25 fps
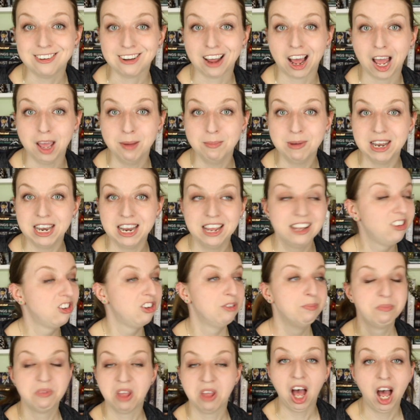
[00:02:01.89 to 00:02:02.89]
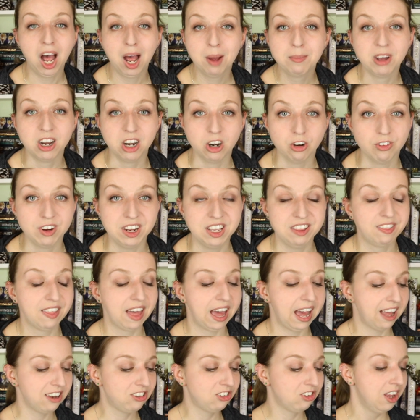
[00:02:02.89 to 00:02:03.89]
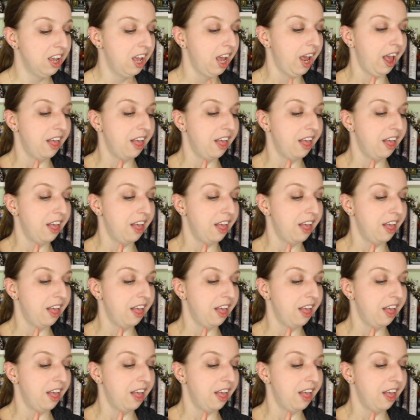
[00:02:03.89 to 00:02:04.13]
time in it. I'm gonna read that.